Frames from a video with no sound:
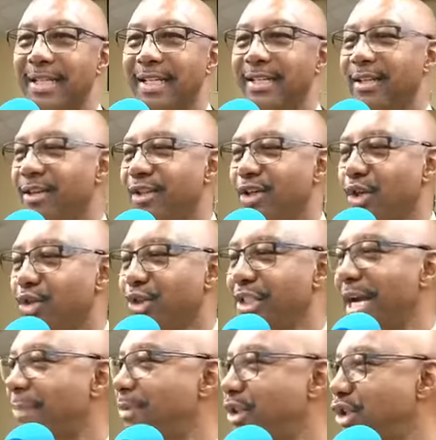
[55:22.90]
Any other notes?
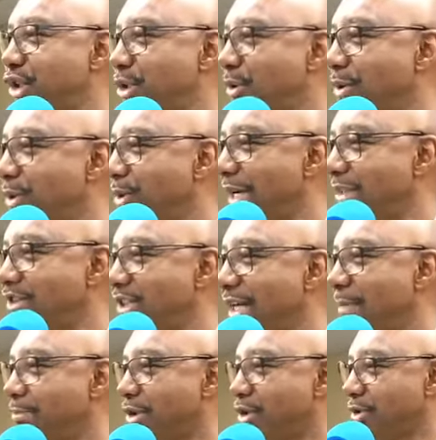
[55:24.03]
Chapter 2. Who has
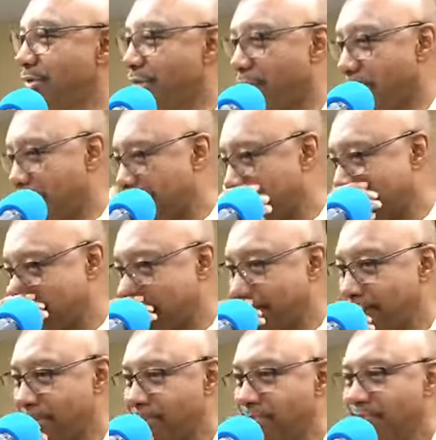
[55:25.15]
chapter 2 for
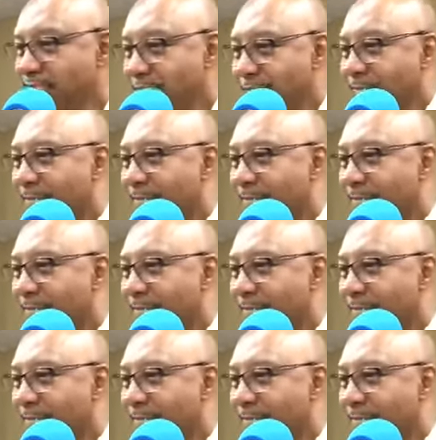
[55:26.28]
me?